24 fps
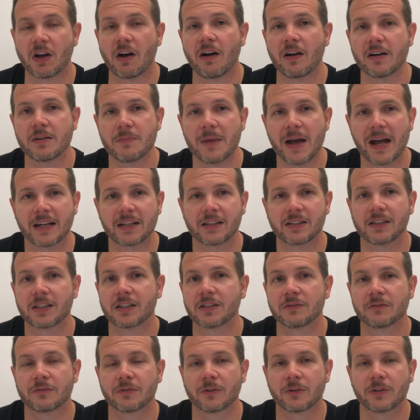automatically
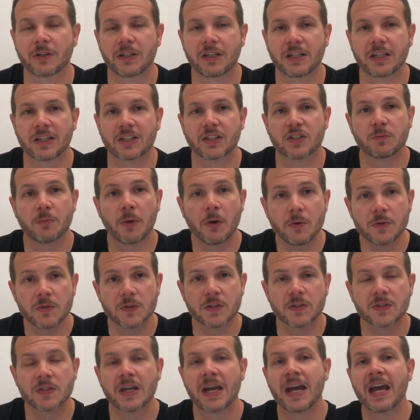converted and
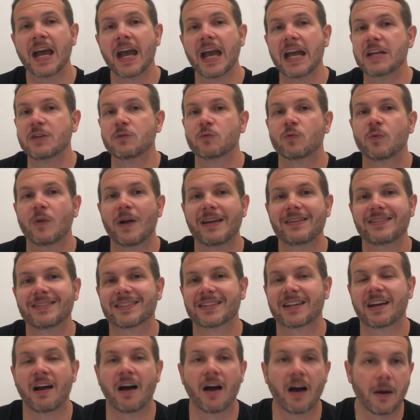exposes a
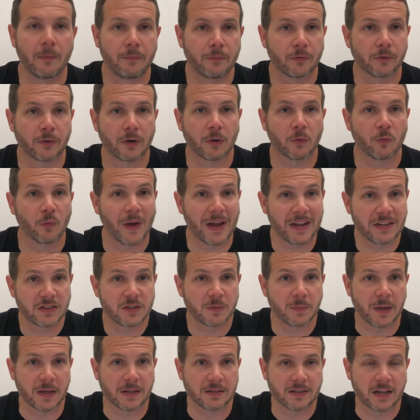REST comp or a
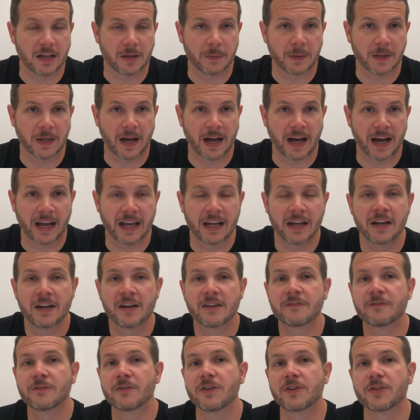REST-based API
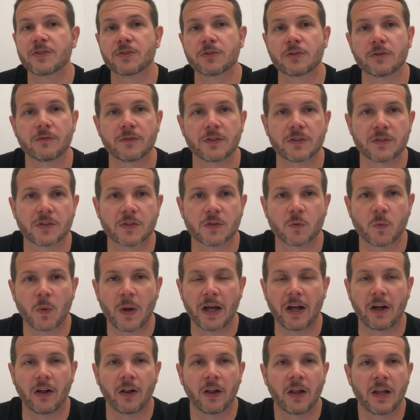for this service as
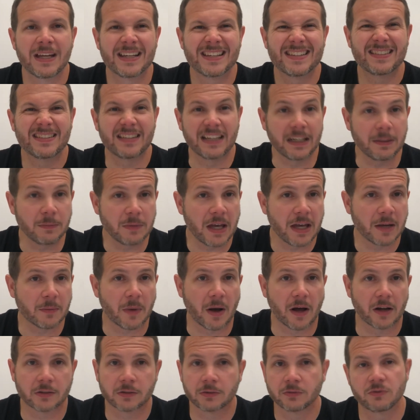well. Same Yang
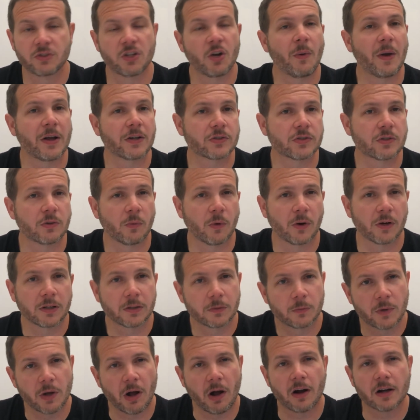model, no extra
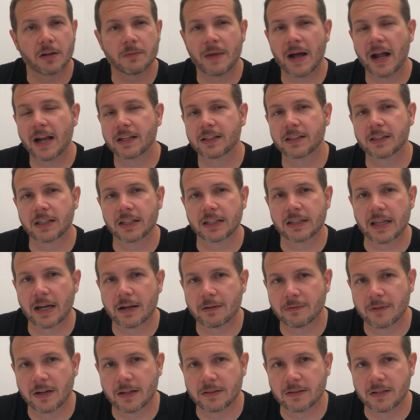work, we automatically get
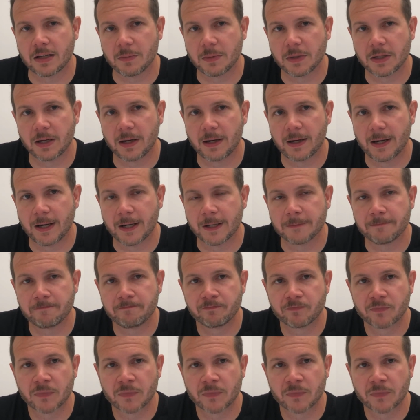that REST API.